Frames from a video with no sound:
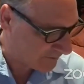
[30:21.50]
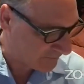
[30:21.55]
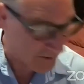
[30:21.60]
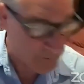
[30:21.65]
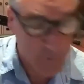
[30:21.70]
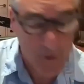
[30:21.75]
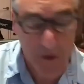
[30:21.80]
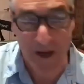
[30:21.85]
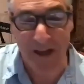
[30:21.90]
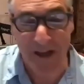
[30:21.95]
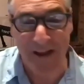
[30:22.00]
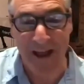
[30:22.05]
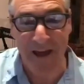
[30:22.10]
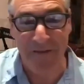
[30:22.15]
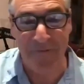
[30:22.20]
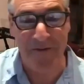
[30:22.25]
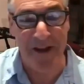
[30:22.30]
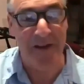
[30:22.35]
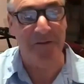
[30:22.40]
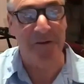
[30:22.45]
someone I
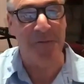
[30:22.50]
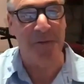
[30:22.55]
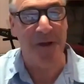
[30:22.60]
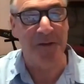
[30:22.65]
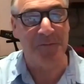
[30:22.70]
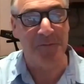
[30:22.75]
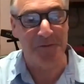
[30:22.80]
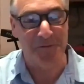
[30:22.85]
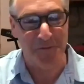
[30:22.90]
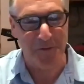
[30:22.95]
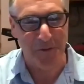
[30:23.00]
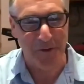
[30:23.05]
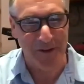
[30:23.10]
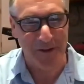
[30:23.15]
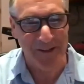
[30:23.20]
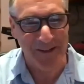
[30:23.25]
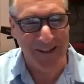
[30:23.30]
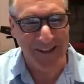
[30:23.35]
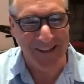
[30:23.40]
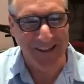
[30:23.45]
have never met
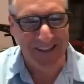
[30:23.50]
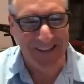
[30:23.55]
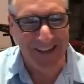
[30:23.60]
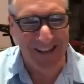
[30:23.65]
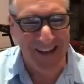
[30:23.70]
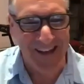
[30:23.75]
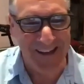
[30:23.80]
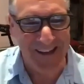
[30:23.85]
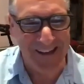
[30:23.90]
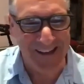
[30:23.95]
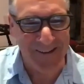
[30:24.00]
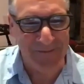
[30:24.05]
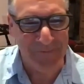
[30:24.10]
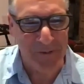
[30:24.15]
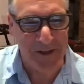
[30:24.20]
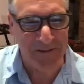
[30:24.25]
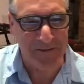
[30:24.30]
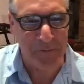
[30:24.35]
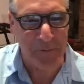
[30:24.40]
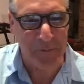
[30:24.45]
before, but
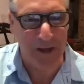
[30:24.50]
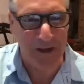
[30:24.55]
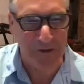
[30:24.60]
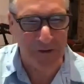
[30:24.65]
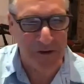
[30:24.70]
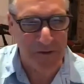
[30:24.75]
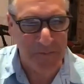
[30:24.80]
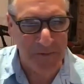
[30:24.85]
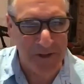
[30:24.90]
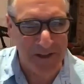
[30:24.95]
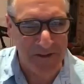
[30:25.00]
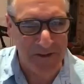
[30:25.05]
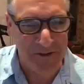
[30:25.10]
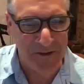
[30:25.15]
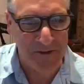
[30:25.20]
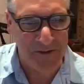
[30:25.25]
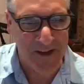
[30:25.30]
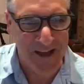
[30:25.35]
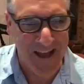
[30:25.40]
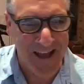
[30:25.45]
it's a pleasure to meet
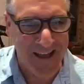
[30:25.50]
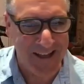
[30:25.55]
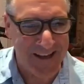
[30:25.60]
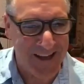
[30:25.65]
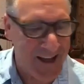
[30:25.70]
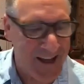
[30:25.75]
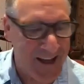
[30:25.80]
you. And